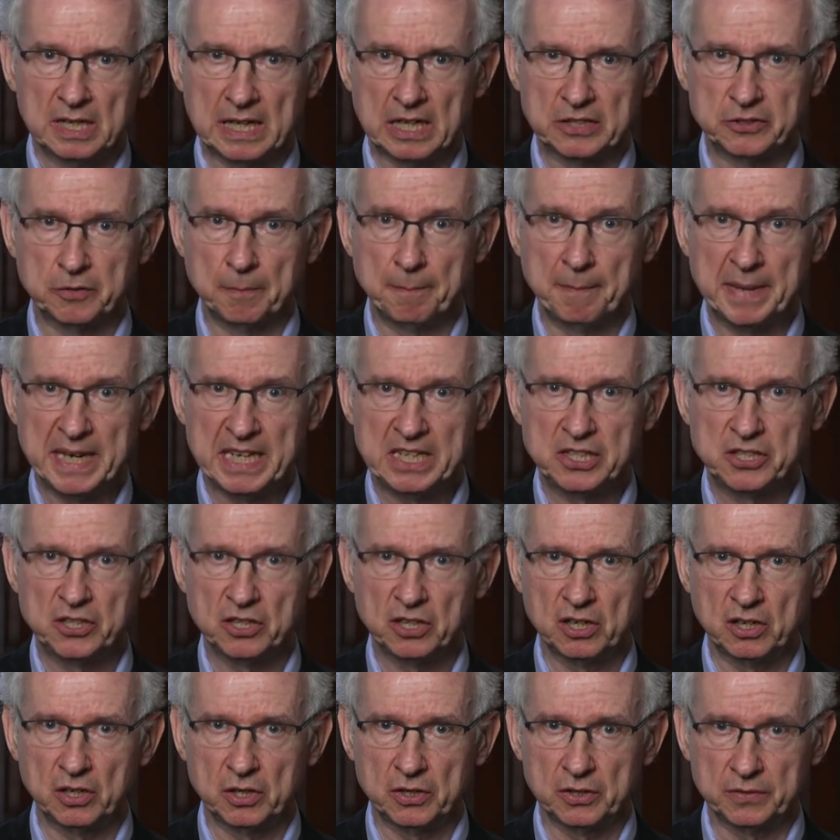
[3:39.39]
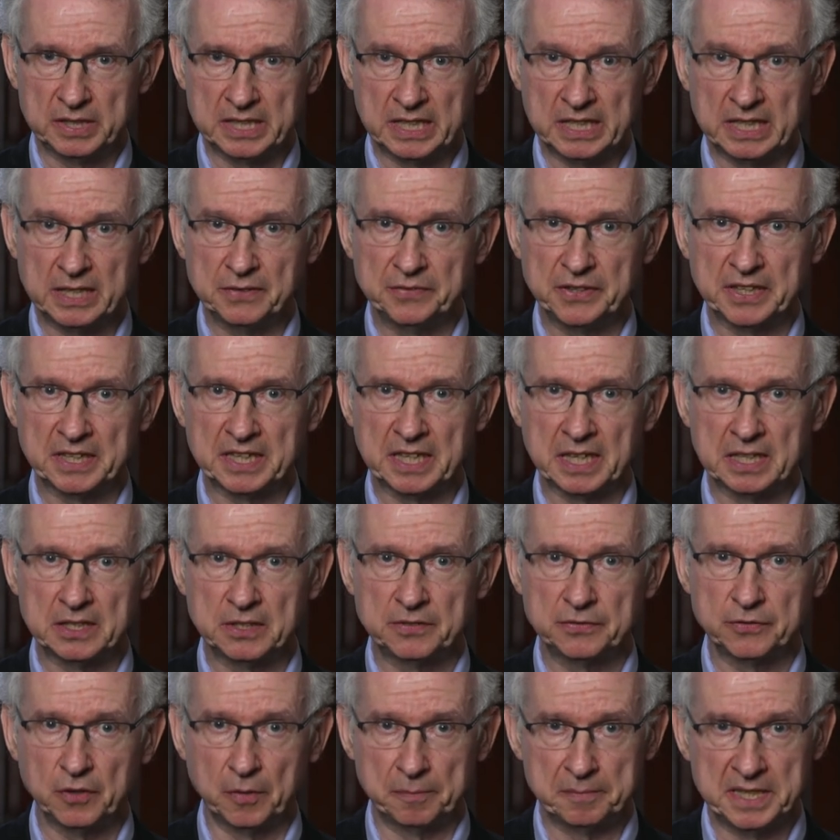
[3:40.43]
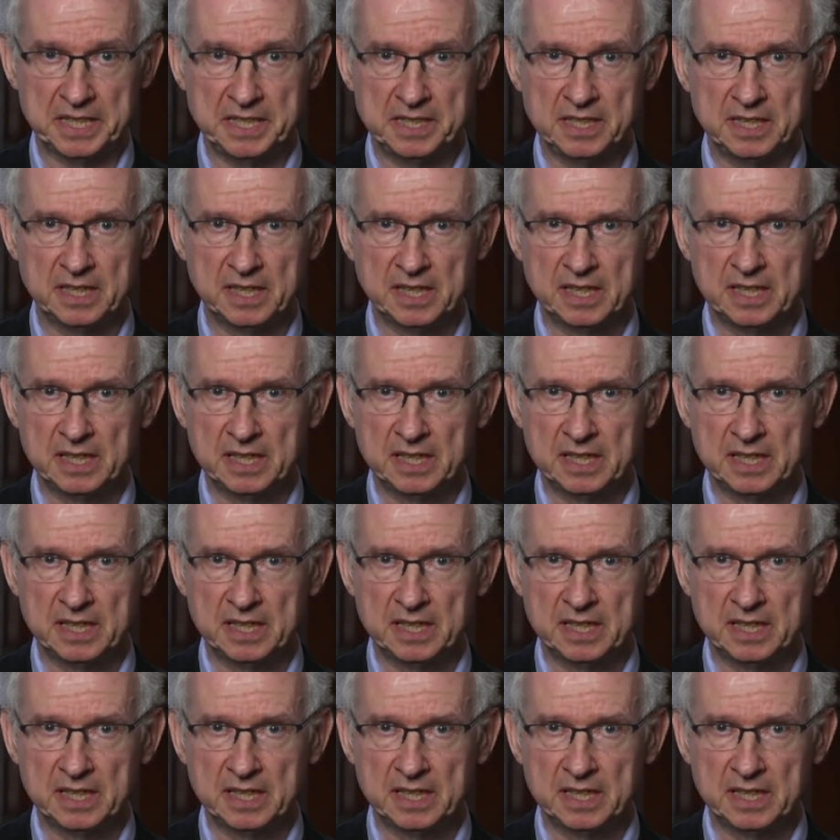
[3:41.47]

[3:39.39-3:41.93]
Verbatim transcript: has a major significance for me